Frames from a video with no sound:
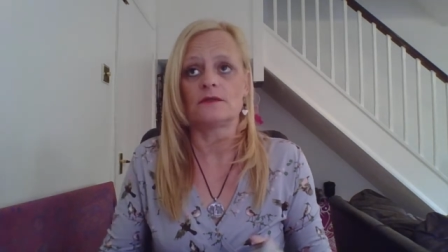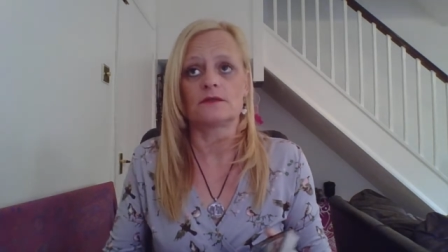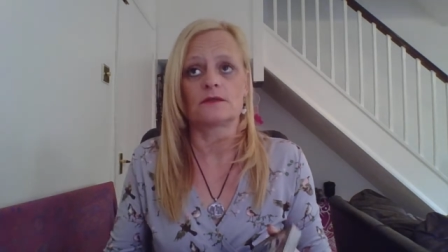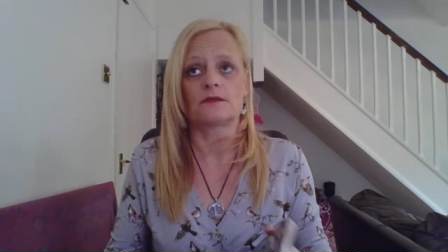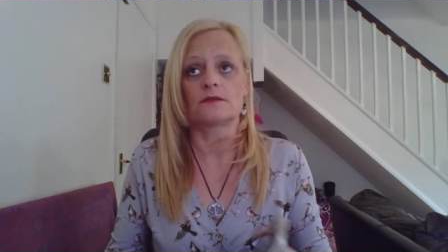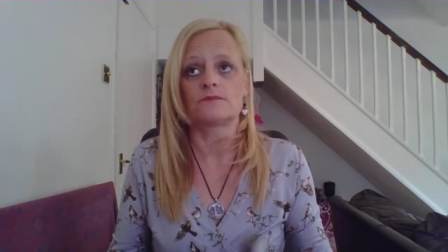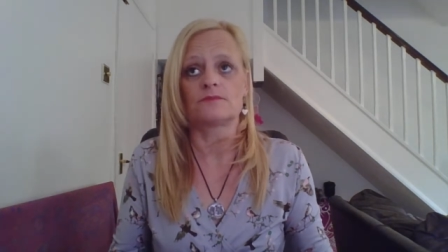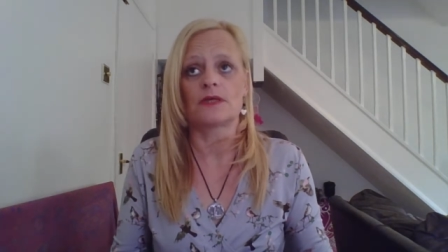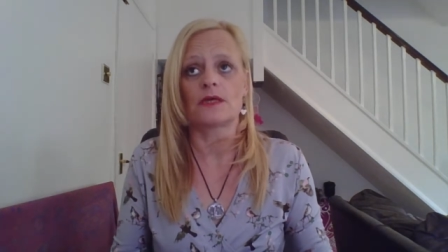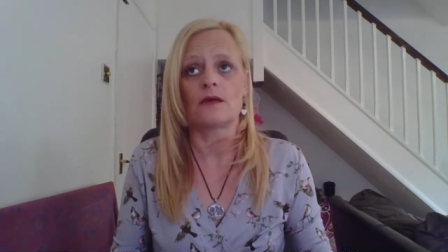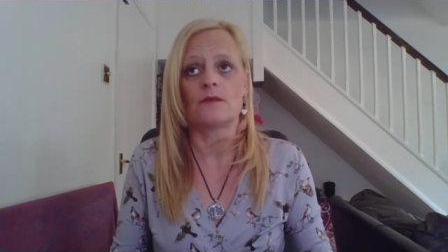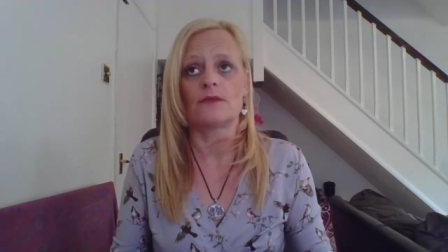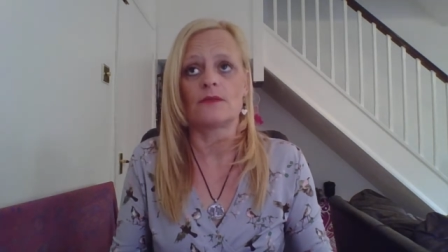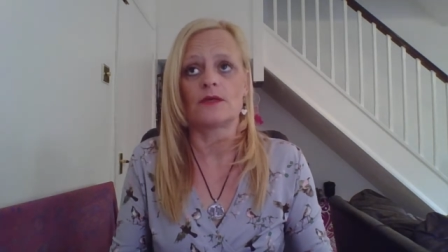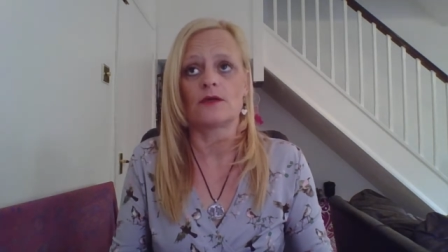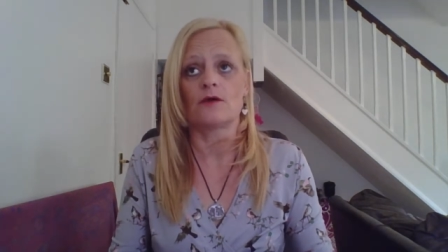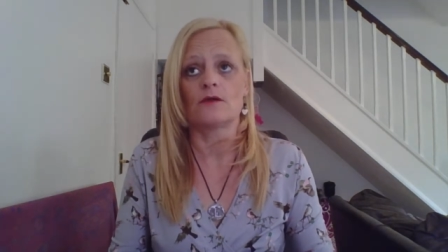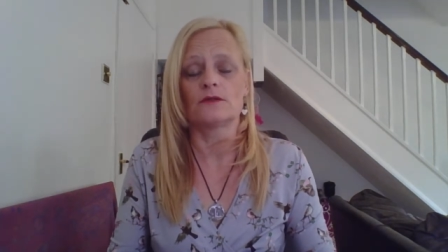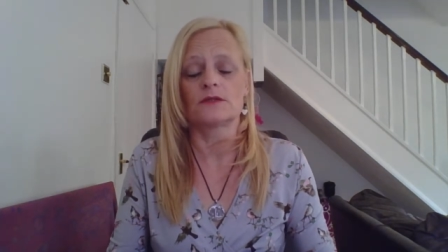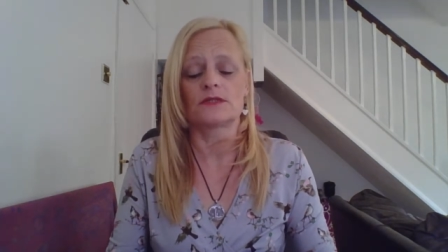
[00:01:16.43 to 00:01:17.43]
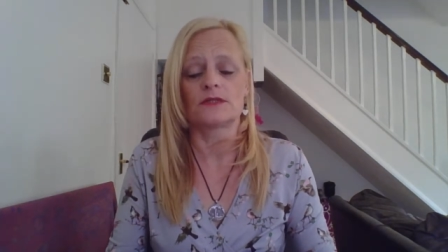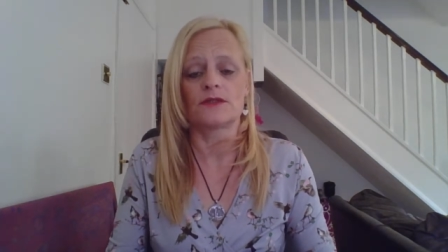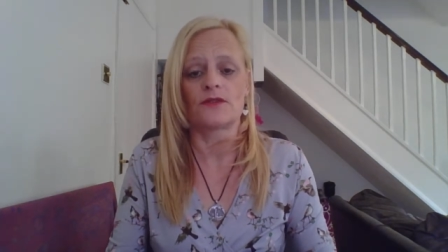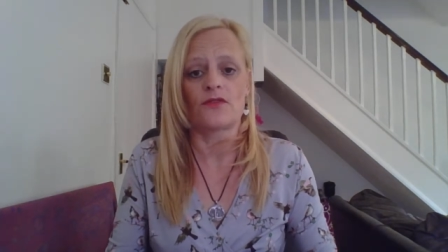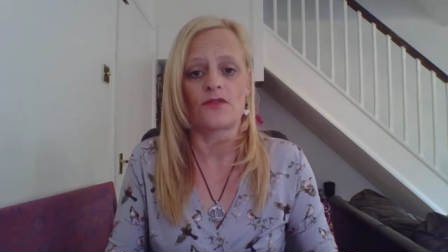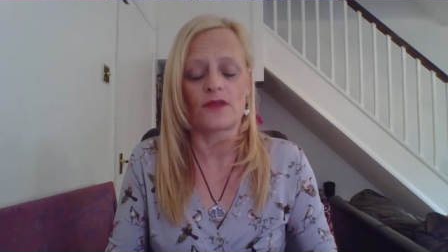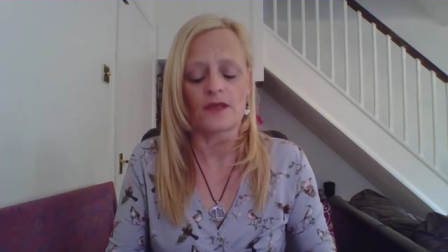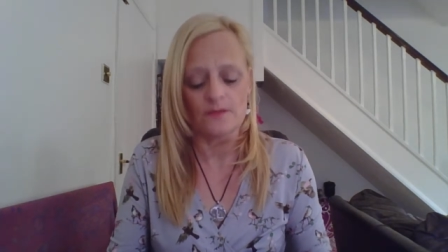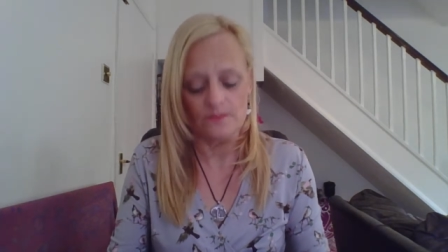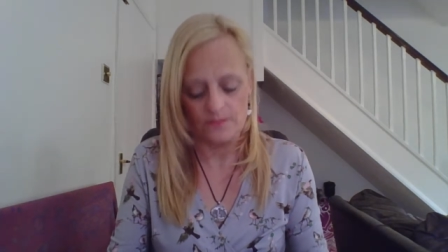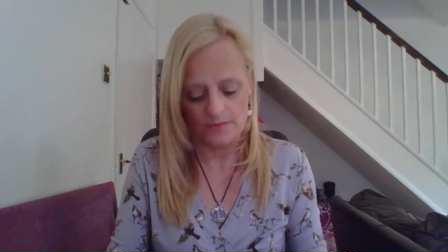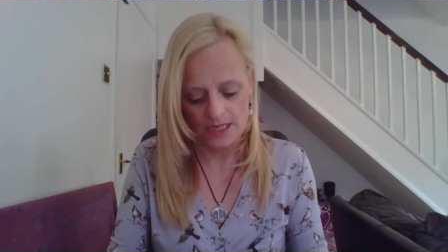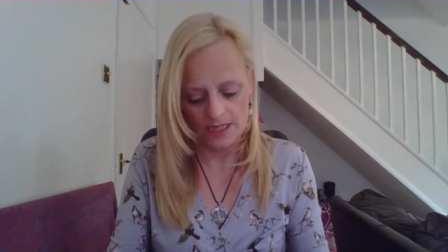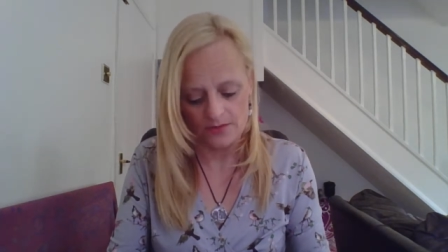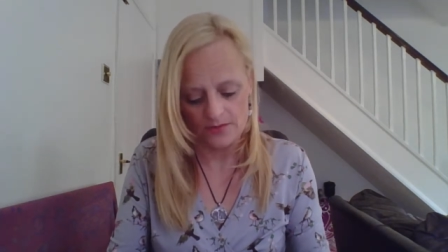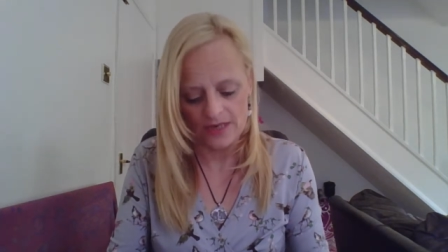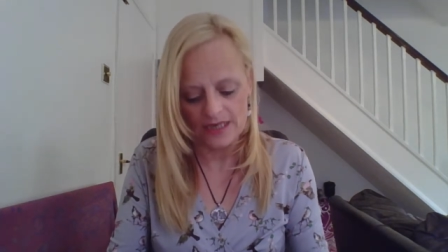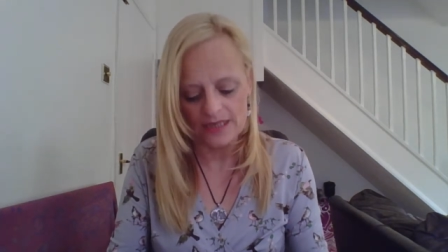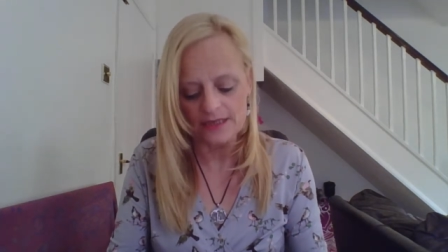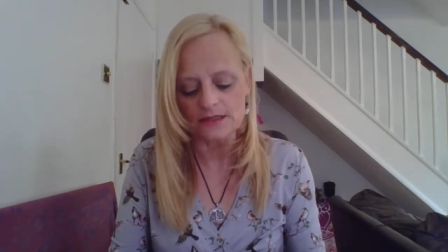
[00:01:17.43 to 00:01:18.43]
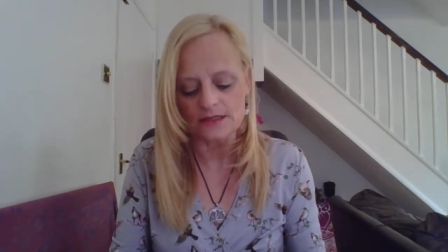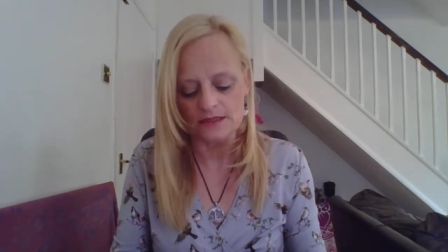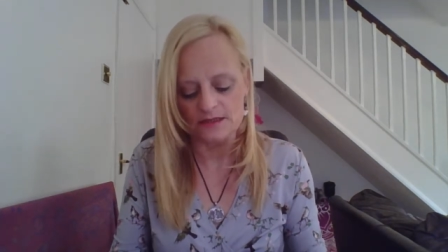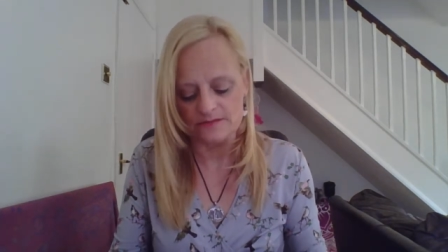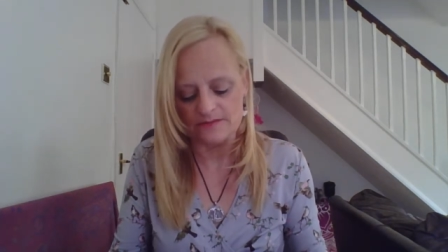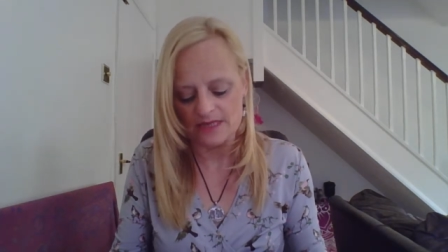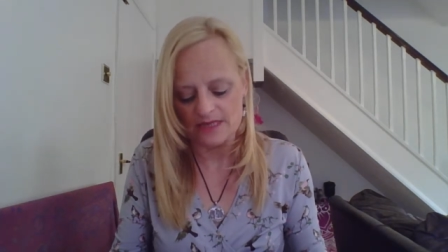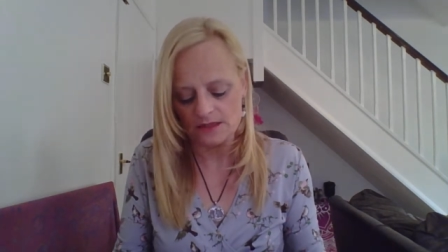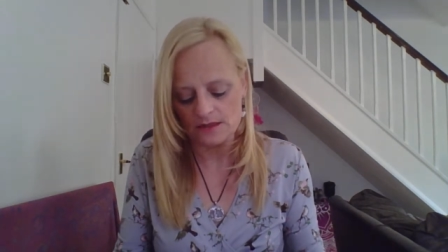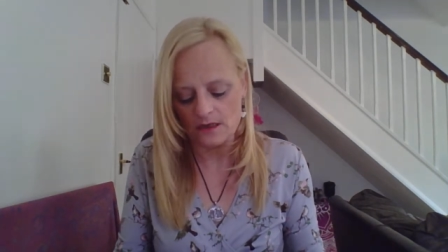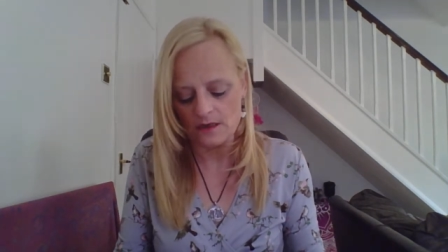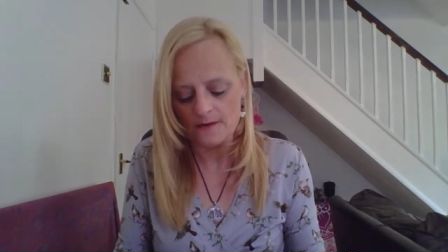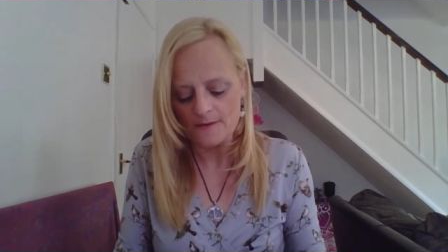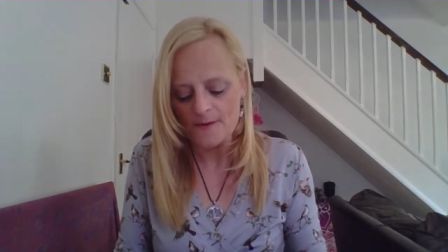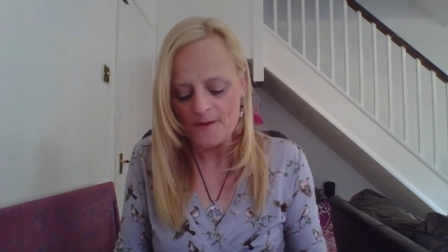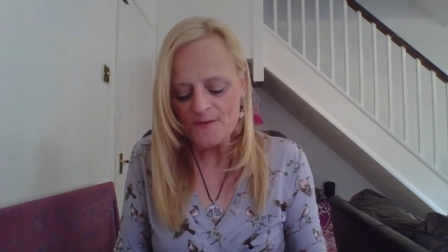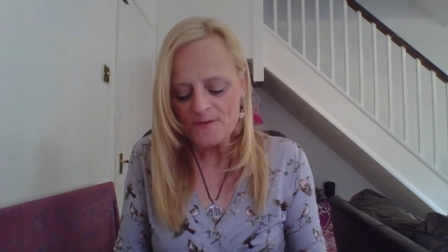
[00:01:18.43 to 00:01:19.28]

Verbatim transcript: It's becoming a constant theme, but anyway, it doesn't matter.